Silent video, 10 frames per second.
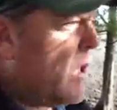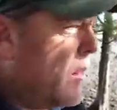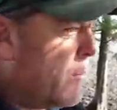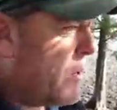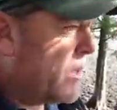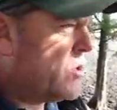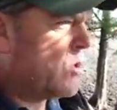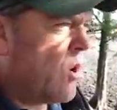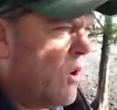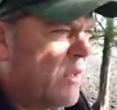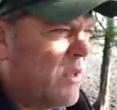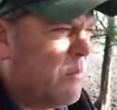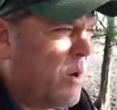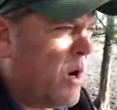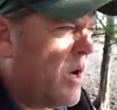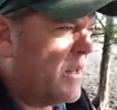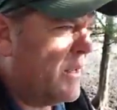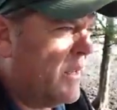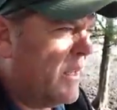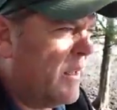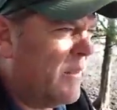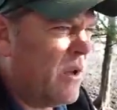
And the pigs will go into the pond, and